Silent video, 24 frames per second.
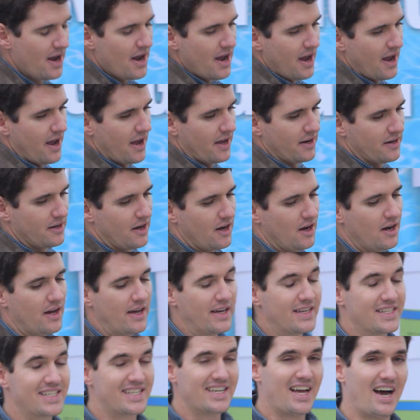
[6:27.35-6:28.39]
And
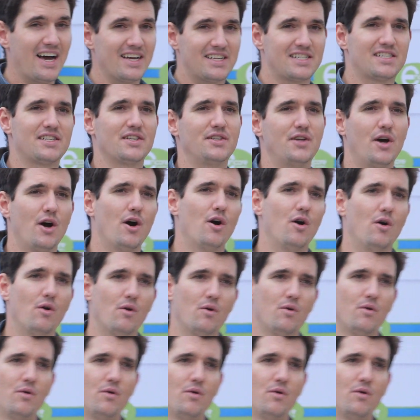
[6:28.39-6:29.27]
it's nice to know